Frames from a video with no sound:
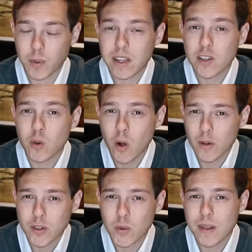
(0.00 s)
but these are
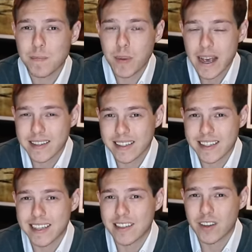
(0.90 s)
also the best
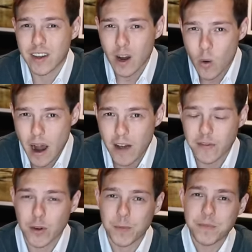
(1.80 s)
listings to go
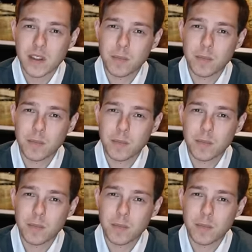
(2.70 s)
after